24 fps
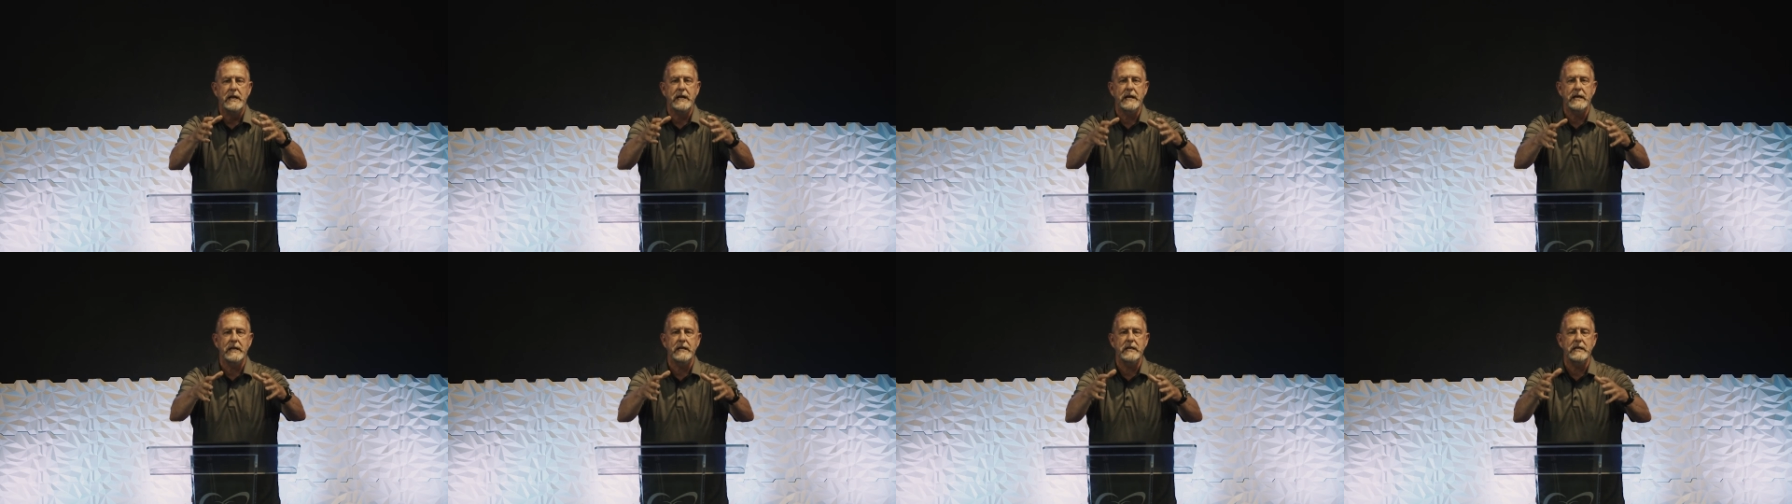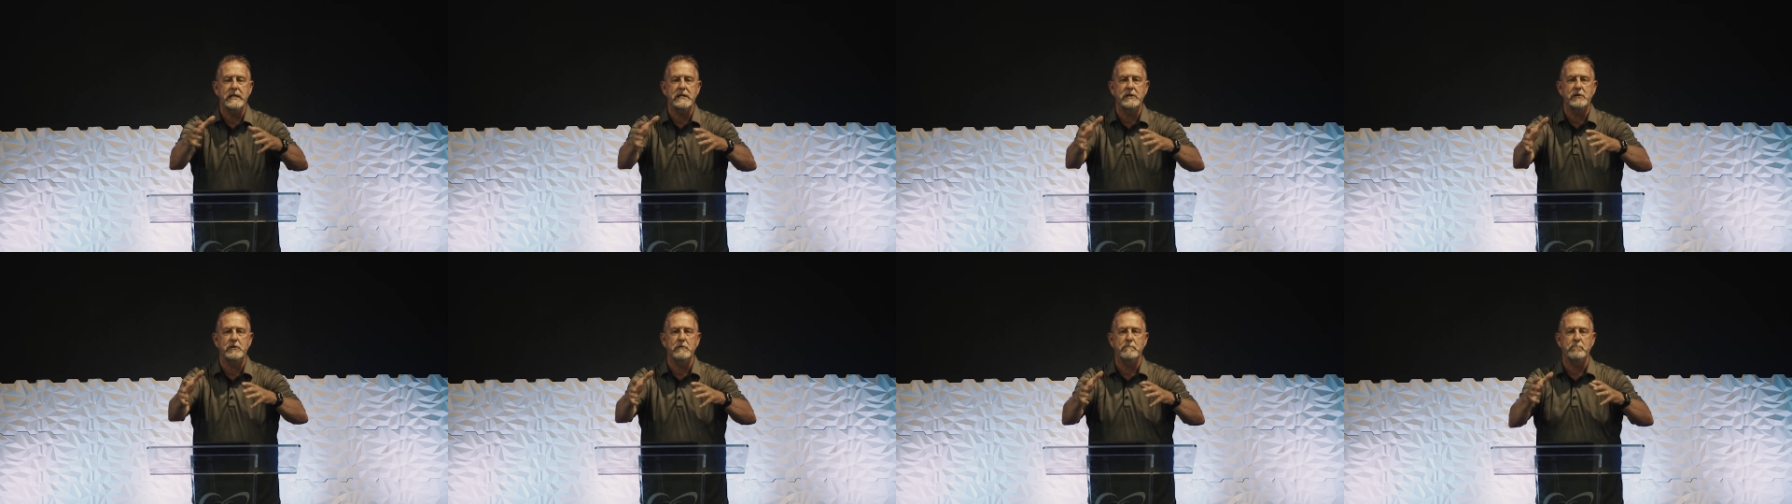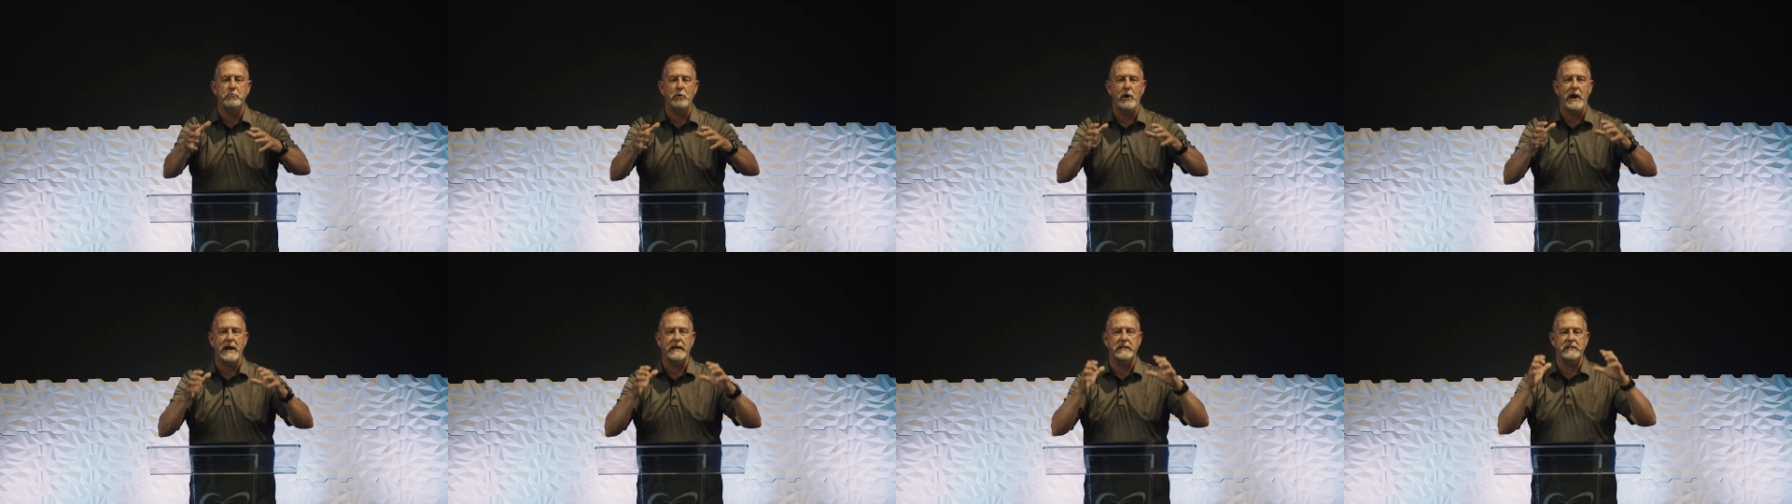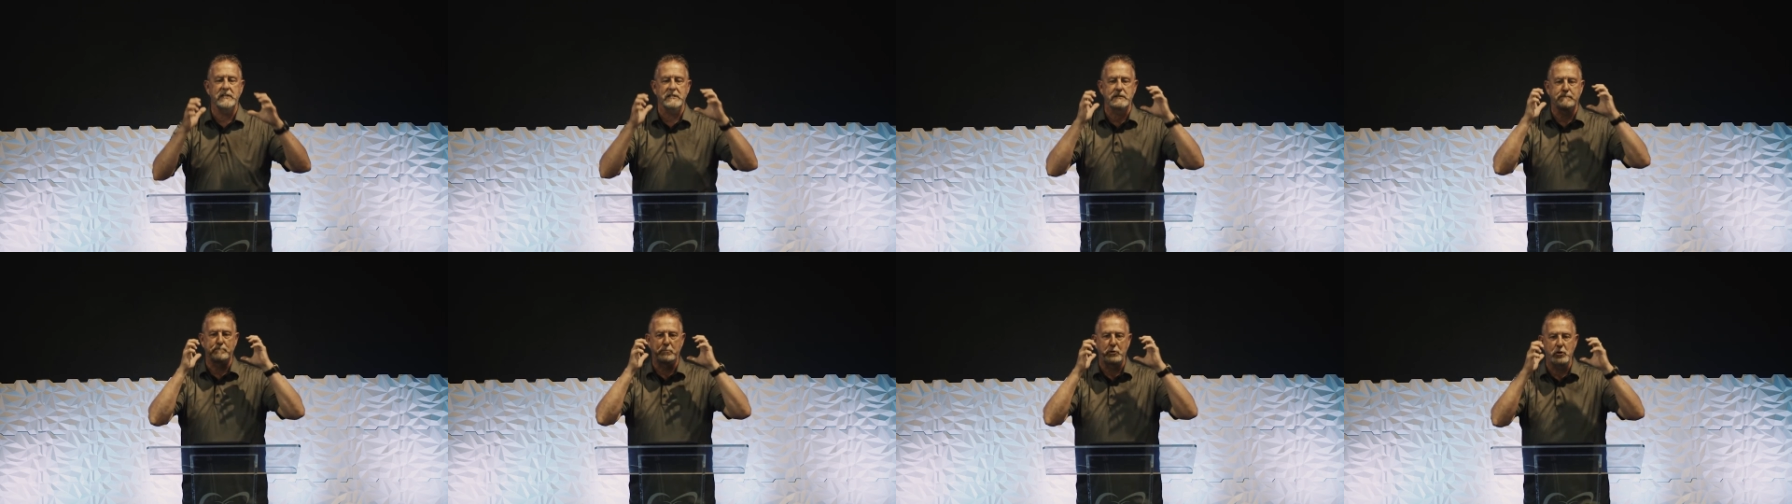it into
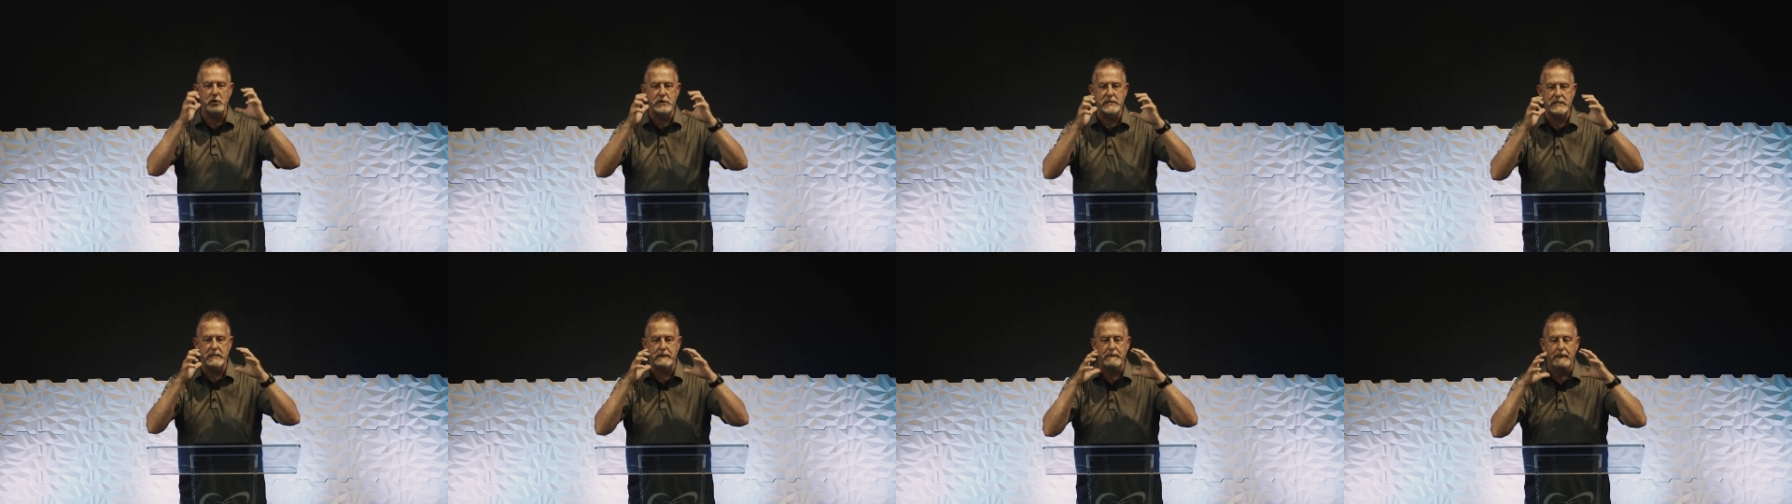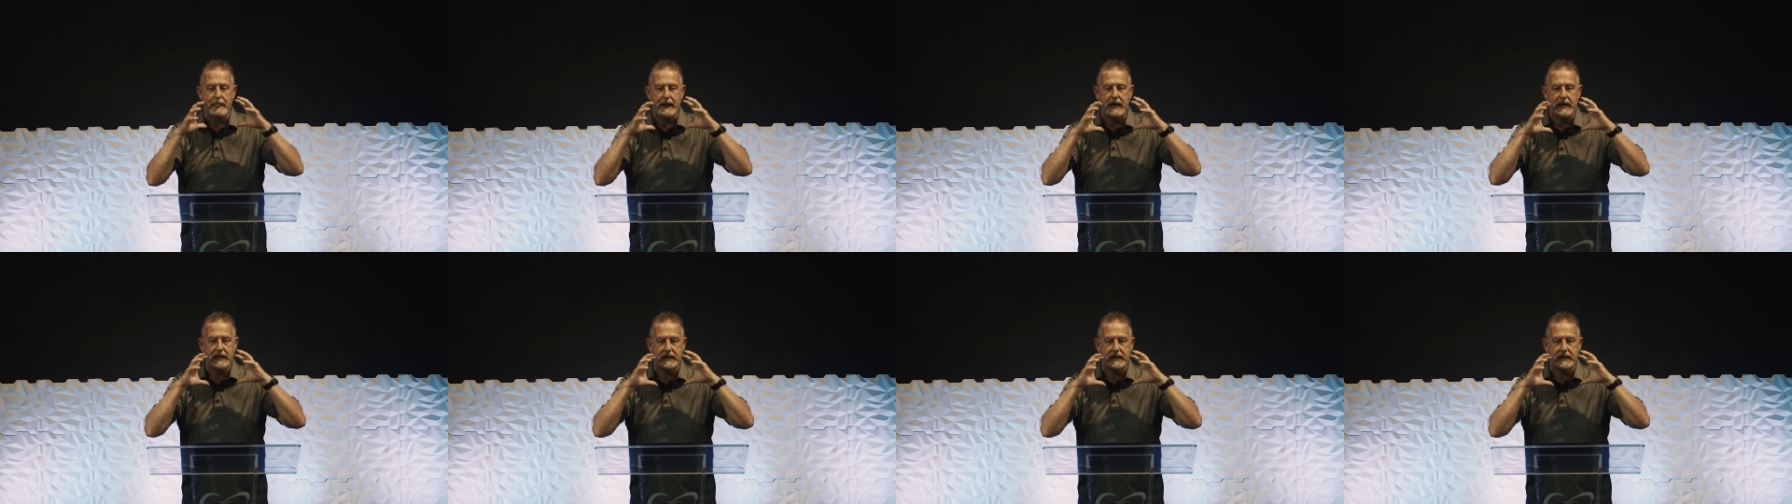practice, putting